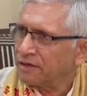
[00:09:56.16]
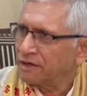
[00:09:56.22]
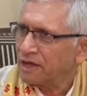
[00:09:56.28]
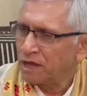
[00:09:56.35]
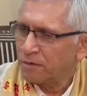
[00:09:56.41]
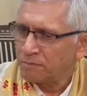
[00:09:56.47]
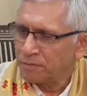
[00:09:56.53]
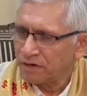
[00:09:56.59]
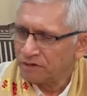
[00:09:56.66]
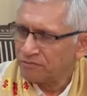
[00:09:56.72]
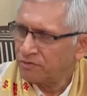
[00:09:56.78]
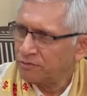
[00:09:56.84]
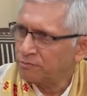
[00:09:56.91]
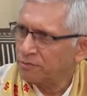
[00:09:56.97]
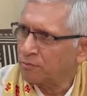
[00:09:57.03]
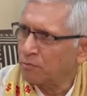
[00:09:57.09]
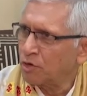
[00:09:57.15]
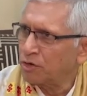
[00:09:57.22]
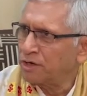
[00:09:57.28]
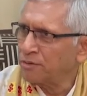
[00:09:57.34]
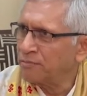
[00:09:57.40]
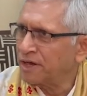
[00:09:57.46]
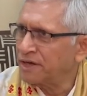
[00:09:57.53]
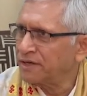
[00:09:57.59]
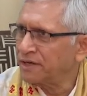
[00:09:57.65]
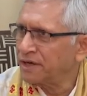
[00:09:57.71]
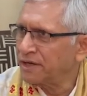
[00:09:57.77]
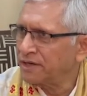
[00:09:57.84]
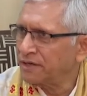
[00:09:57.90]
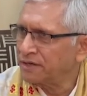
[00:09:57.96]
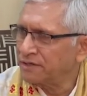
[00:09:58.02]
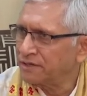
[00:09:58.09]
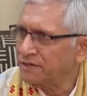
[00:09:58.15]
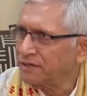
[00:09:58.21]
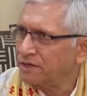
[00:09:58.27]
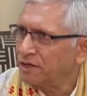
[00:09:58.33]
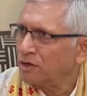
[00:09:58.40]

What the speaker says: Apart from the body mind character,